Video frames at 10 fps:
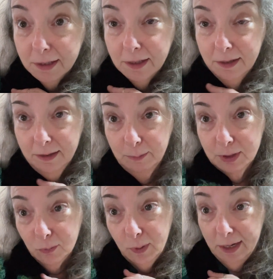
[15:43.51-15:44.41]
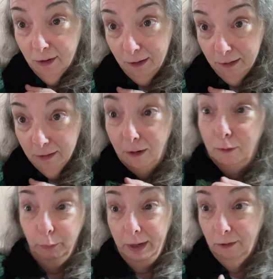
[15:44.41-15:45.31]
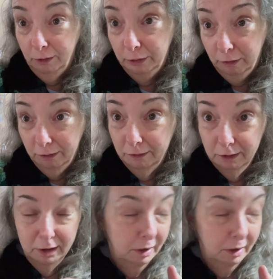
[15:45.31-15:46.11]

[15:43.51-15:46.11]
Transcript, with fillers: Um, it's Red Heart, all Red Heart yarn.